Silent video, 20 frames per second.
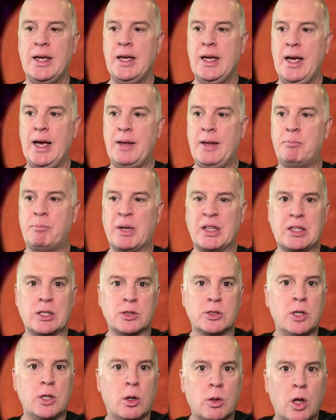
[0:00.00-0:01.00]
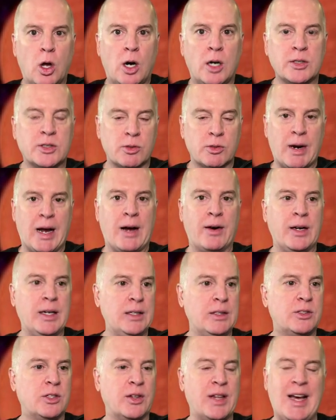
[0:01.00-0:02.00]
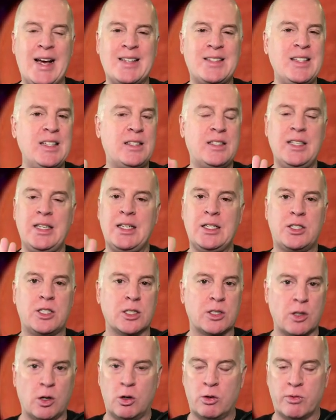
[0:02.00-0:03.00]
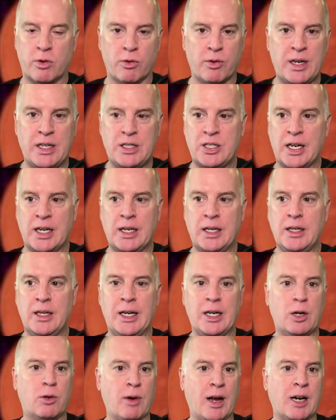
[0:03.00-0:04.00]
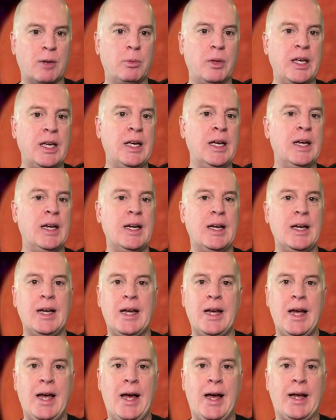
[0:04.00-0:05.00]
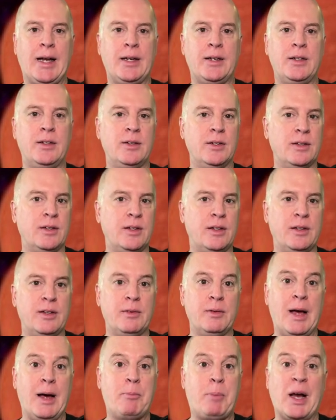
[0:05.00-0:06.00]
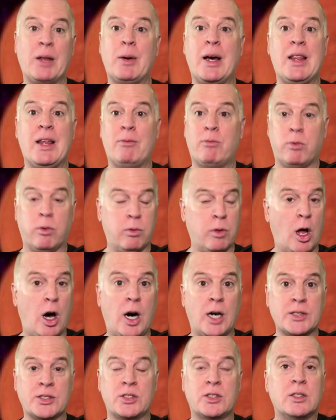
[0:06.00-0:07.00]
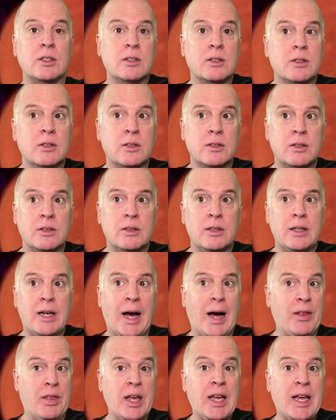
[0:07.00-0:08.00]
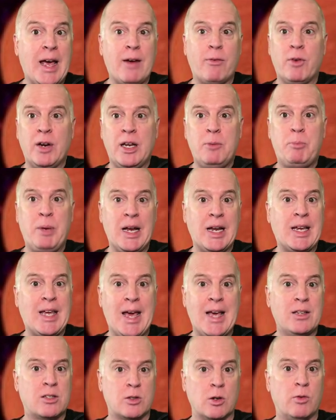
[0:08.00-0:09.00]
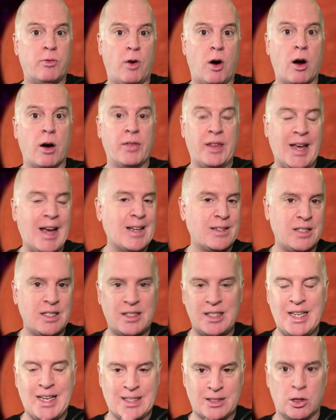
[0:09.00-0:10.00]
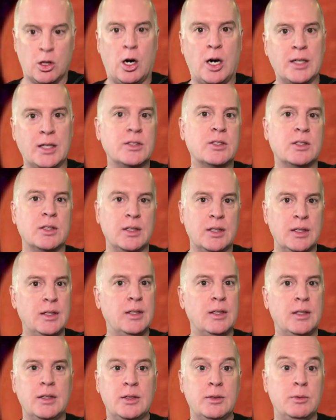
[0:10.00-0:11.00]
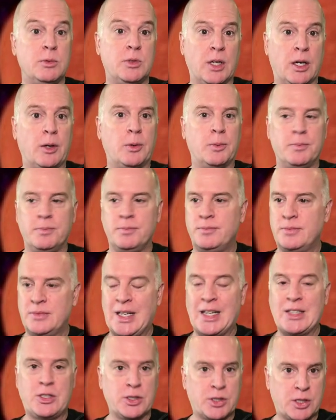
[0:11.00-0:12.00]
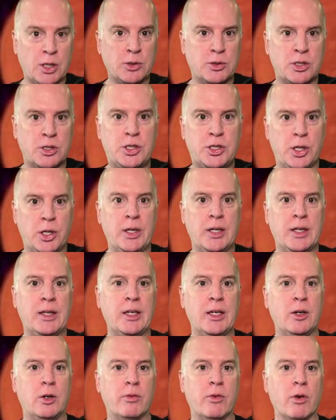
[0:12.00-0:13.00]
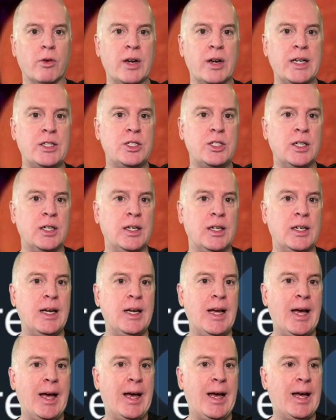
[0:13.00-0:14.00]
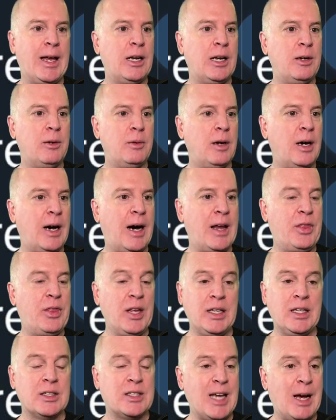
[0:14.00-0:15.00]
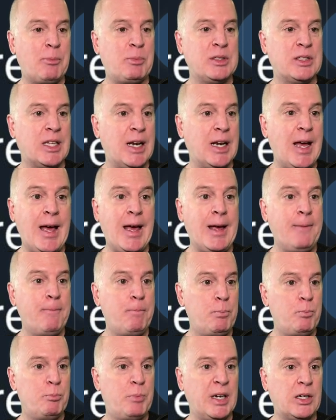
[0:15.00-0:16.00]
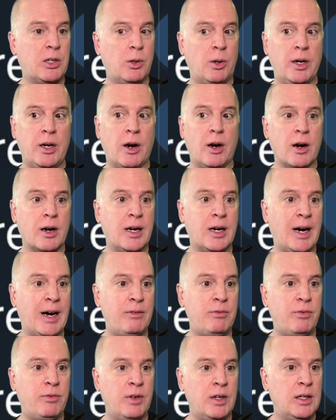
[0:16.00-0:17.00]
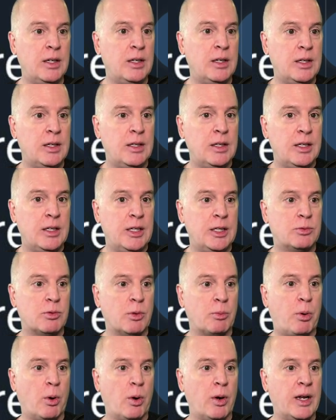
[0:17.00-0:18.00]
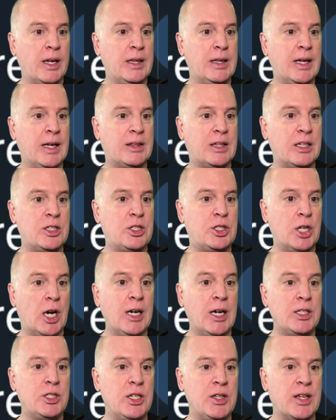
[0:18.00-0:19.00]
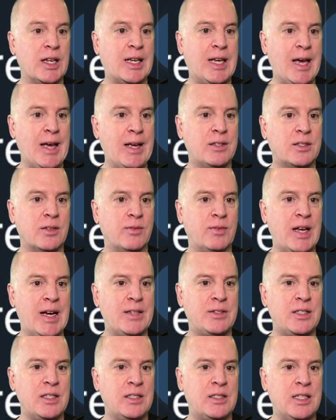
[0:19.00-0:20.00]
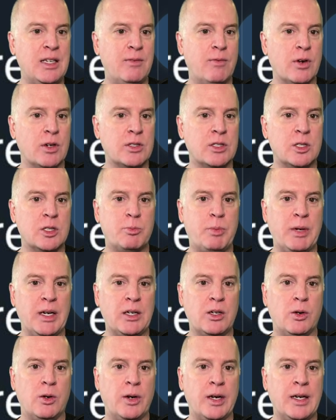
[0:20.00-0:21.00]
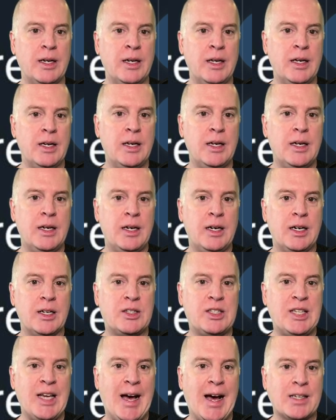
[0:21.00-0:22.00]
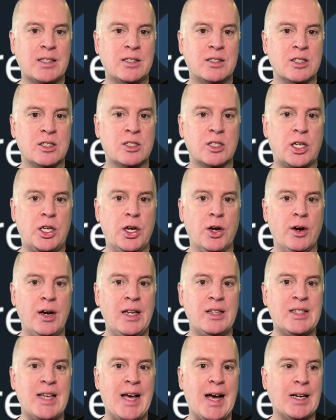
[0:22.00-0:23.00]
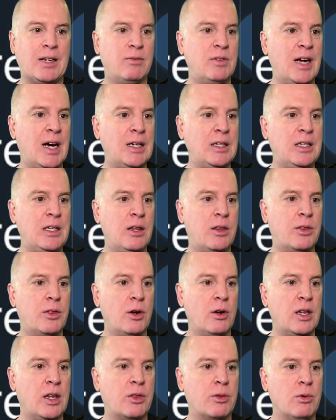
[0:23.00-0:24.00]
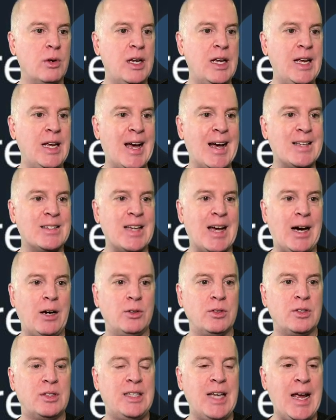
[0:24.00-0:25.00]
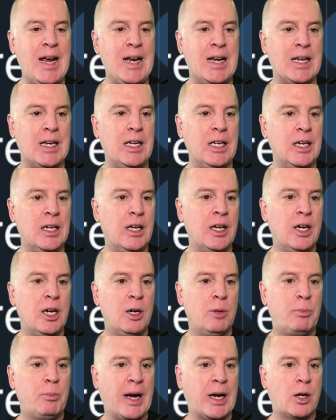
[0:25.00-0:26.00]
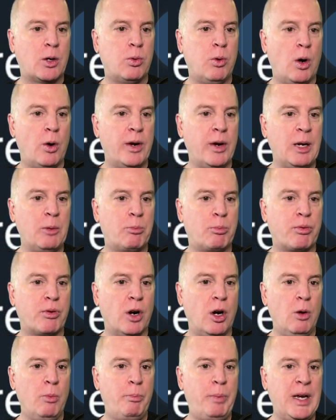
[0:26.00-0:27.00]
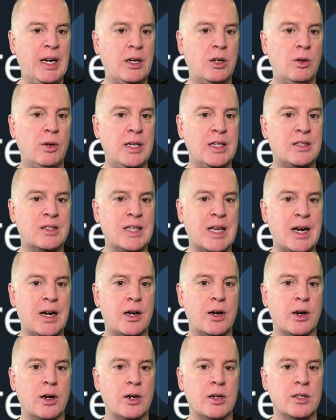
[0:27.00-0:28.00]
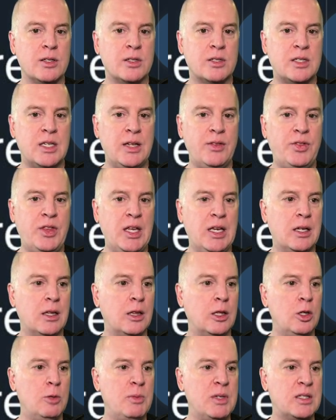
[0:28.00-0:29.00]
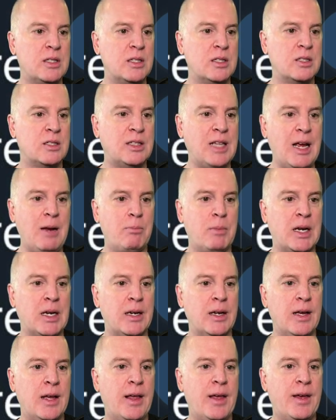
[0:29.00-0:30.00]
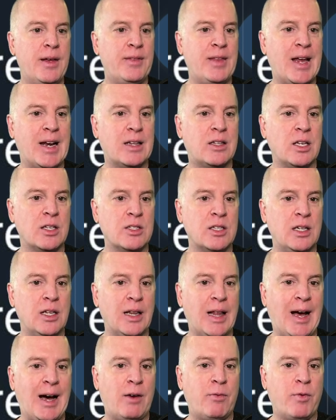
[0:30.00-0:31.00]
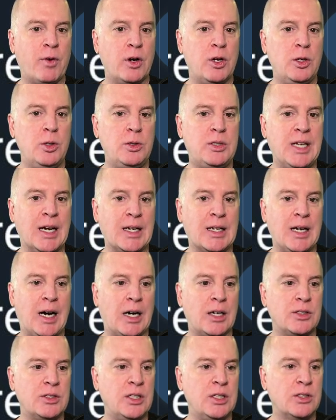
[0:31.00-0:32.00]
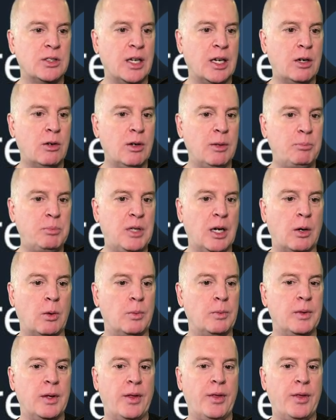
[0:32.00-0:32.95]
But there's no laws around it. So the SEC is just overreaching incredibly. And by the way, they've lost, I think, every big case so far the SEC has lost. So that just goes to show you the overreach. And I think this happened today. Bitcoin Archive is reporting that the judge in the case of the SEC versus Bitcoin attacks the Securities Act of 1933 as outdated by quoting pro-Bitcoin Senator Cynthia Lummis' statement that it doesn't allow for new technologies like crypto.